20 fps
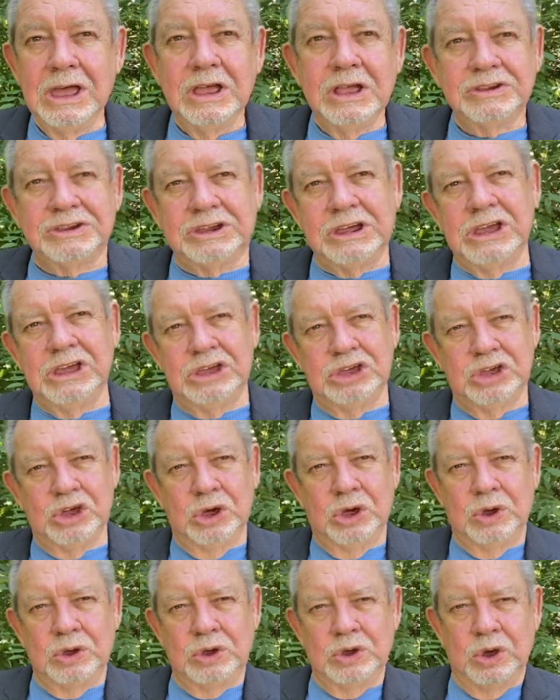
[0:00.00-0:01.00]
See,
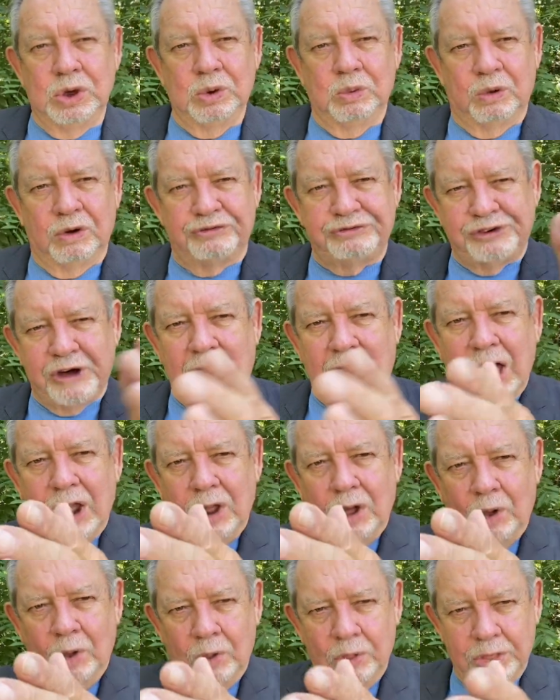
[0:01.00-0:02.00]
you, you will
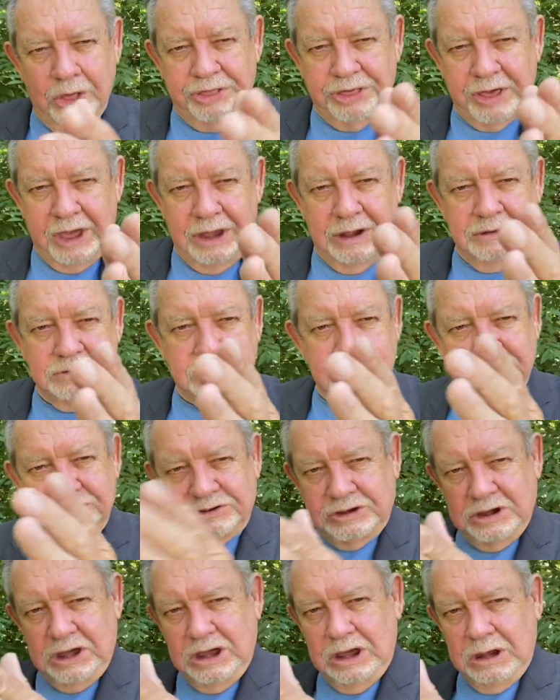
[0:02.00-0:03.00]
follow the things of
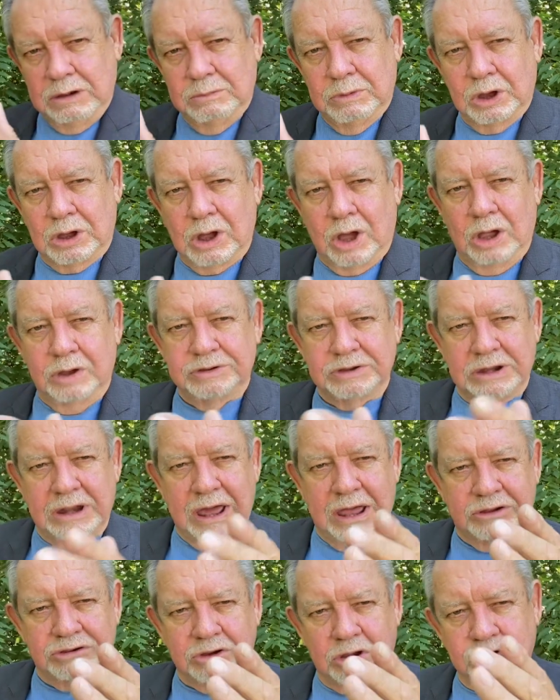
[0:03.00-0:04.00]
sin because it
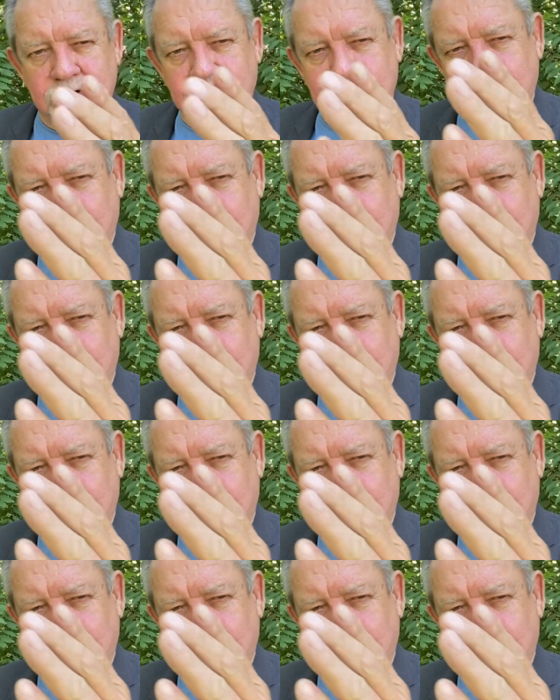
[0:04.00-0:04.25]
has a